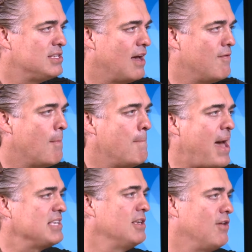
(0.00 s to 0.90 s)
to have a
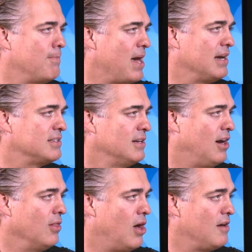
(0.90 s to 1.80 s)
massive impact
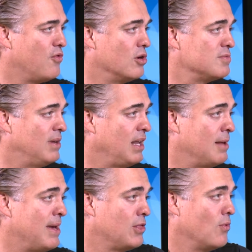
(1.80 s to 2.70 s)
on law enforcement
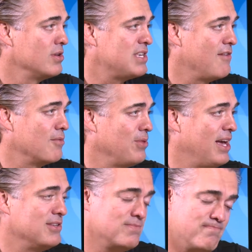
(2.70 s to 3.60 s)
and make the world a safer
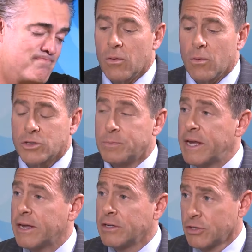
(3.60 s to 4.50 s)
place. Well,
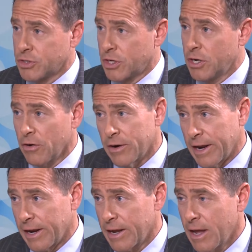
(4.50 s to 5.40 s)
speaking to
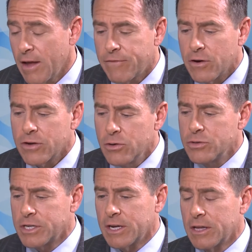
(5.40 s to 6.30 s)
security, if you're
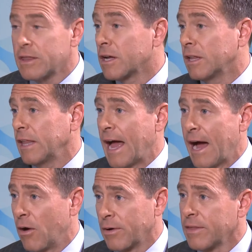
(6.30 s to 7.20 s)
using the
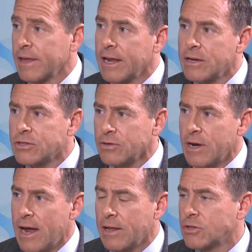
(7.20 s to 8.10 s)
cloud and the
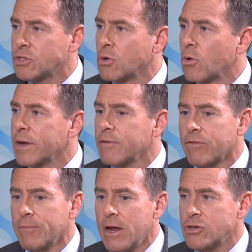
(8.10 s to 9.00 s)
internet and storing
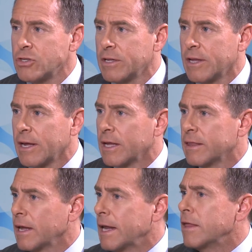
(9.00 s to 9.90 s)
information in the
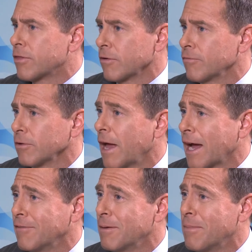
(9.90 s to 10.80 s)
ether, for
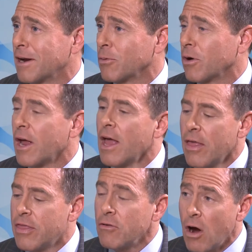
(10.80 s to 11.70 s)
lack of a better word,
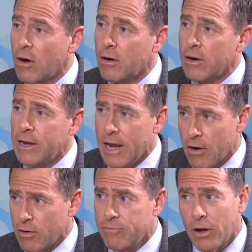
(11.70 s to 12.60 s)
there are
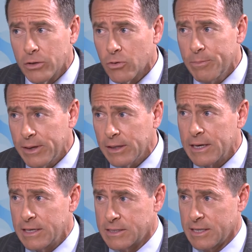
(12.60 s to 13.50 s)
inherent
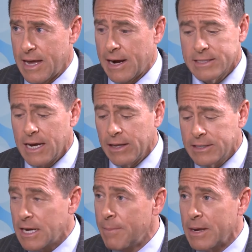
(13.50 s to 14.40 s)
vulnerabilities to that. It's not
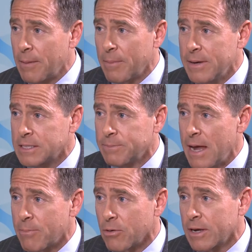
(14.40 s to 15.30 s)
like typing up a piece of
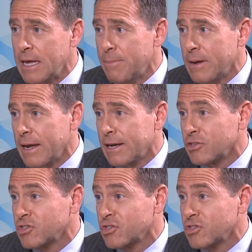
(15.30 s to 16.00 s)
paper and keeping it in a